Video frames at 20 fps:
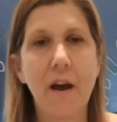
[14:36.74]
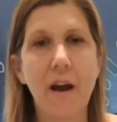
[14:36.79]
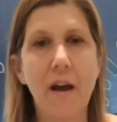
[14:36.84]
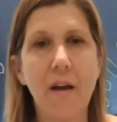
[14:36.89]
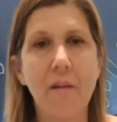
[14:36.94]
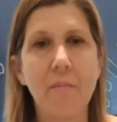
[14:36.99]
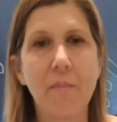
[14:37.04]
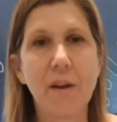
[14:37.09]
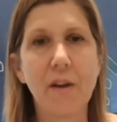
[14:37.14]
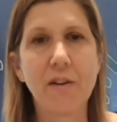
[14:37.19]

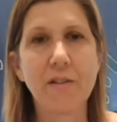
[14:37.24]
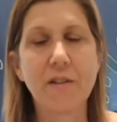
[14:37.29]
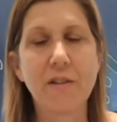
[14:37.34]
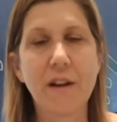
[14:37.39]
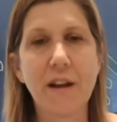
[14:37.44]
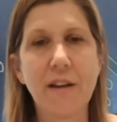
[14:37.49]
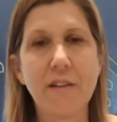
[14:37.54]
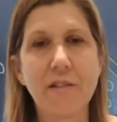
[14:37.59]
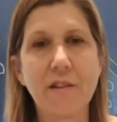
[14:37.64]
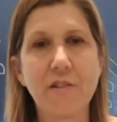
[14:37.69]
um, because
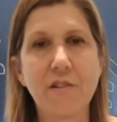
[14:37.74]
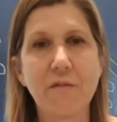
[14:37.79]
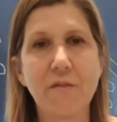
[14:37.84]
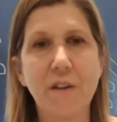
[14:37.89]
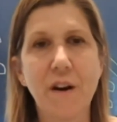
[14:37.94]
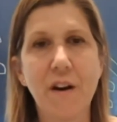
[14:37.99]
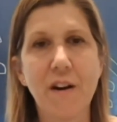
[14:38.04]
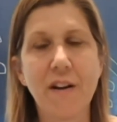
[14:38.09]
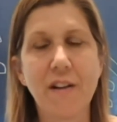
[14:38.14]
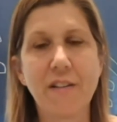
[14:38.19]
it has such a
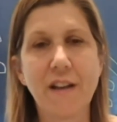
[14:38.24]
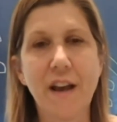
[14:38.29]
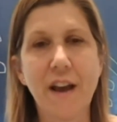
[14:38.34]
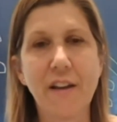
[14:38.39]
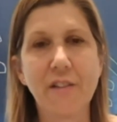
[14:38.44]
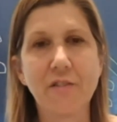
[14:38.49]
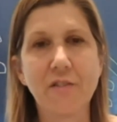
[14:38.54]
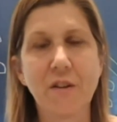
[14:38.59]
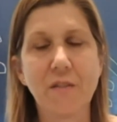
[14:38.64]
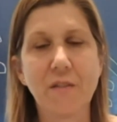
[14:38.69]
varied
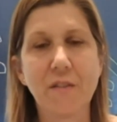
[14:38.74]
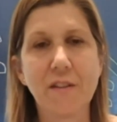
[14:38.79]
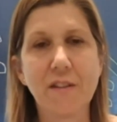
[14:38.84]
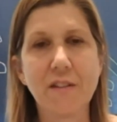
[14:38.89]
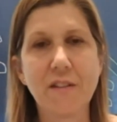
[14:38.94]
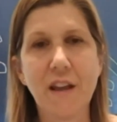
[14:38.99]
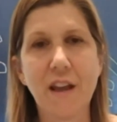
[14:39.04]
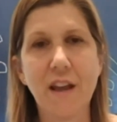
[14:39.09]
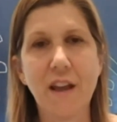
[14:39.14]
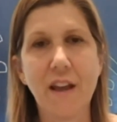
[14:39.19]
attack
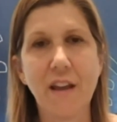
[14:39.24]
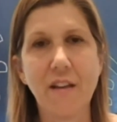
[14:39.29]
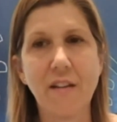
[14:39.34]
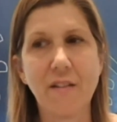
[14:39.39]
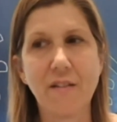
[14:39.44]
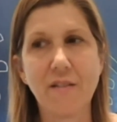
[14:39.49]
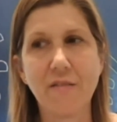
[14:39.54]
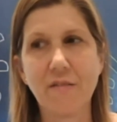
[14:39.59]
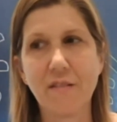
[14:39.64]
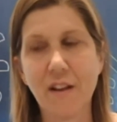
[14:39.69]
surface
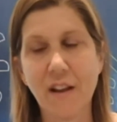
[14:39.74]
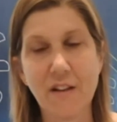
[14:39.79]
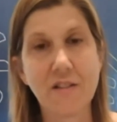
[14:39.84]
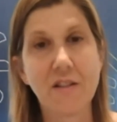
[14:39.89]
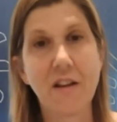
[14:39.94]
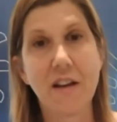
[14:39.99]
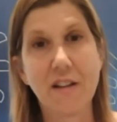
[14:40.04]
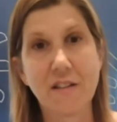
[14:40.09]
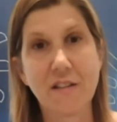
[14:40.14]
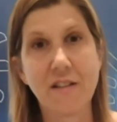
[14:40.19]
and
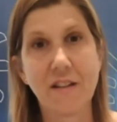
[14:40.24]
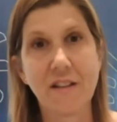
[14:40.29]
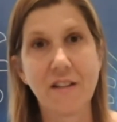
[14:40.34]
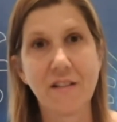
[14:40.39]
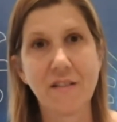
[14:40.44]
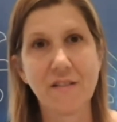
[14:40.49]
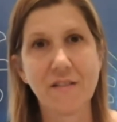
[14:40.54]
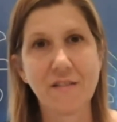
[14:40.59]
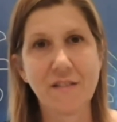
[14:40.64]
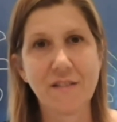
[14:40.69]

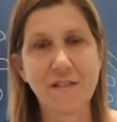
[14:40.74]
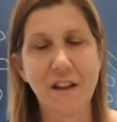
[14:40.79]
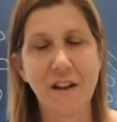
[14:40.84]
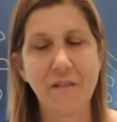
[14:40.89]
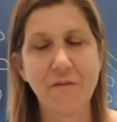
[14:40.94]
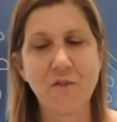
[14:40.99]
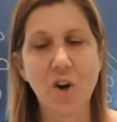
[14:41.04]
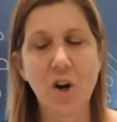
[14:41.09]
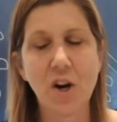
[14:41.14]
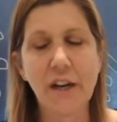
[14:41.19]
enticing set
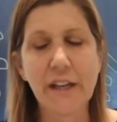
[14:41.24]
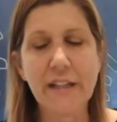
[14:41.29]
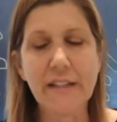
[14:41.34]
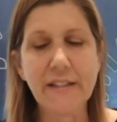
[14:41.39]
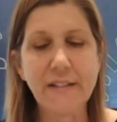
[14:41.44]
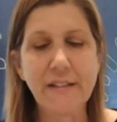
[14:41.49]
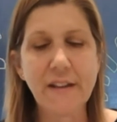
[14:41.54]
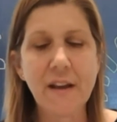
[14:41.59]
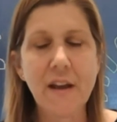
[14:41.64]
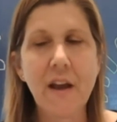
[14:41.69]
of
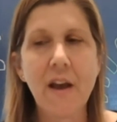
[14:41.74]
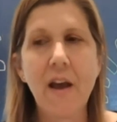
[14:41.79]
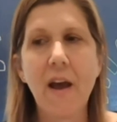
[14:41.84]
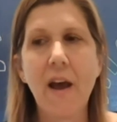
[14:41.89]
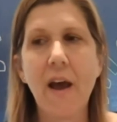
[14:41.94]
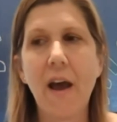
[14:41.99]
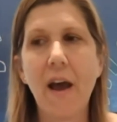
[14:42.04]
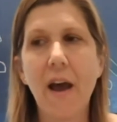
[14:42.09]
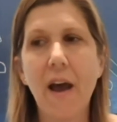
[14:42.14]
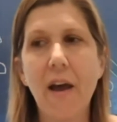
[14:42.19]
targets.
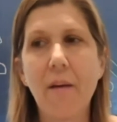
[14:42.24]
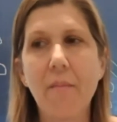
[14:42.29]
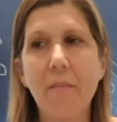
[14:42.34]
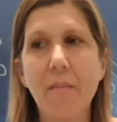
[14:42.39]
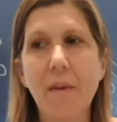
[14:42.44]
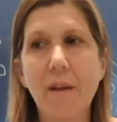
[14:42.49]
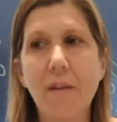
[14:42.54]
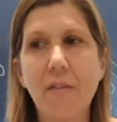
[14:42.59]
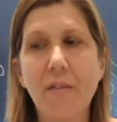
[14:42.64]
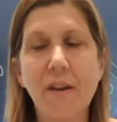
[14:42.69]

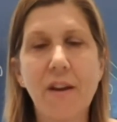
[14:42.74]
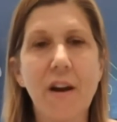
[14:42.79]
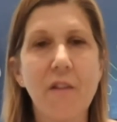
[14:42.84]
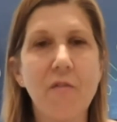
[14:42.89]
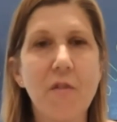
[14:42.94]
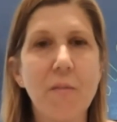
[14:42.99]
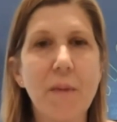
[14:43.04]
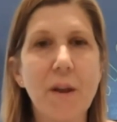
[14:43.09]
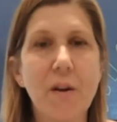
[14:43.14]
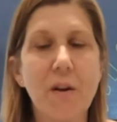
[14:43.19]
Um, the
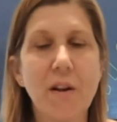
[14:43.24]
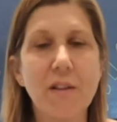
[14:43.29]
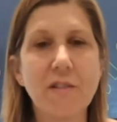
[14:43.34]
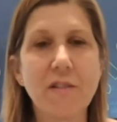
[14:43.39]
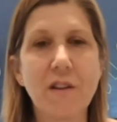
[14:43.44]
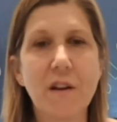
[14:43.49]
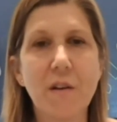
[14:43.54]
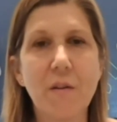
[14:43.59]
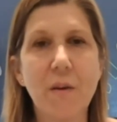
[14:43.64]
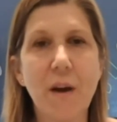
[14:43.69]
government
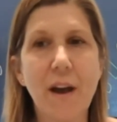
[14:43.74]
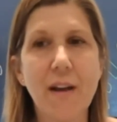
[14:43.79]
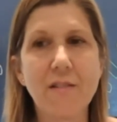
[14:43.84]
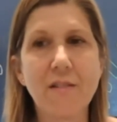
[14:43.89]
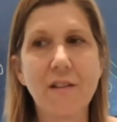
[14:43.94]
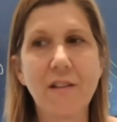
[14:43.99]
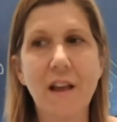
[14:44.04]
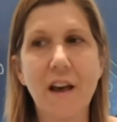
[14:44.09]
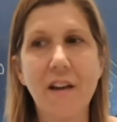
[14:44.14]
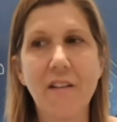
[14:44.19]
also has
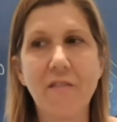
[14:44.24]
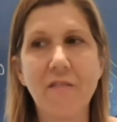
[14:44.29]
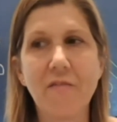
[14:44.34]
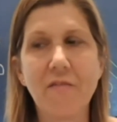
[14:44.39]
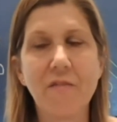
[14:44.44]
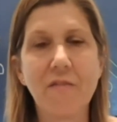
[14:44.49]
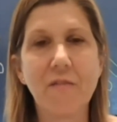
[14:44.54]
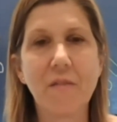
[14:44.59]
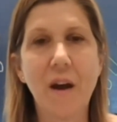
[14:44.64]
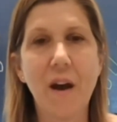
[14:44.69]
a lot of
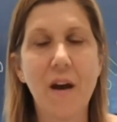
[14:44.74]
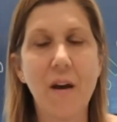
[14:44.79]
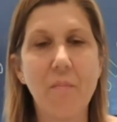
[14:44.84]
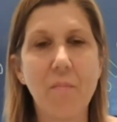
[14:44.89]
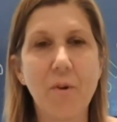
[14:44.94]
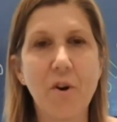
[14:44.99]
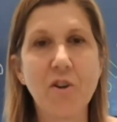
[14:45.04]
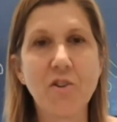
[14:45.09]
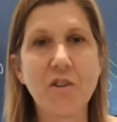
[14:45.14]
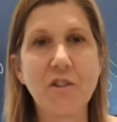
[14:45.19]
uh,
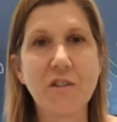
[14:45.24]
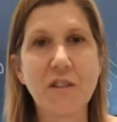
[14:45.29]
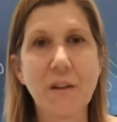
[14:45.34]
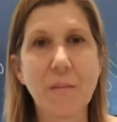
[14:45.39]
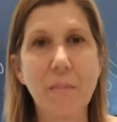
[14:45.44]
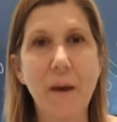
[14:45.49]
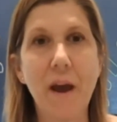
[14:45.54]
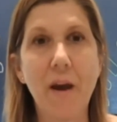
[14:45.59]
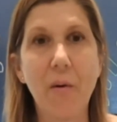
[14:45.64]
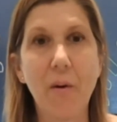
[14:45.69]

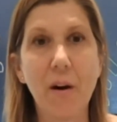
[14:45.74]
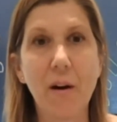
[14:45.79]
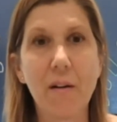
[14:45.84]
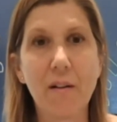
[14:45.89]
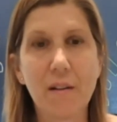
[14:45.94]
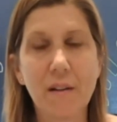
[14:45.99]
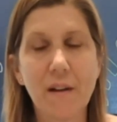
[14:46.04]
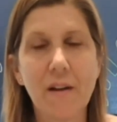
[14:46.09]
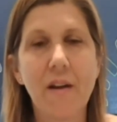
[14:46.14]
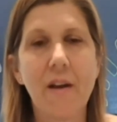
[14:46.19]
purchasing power.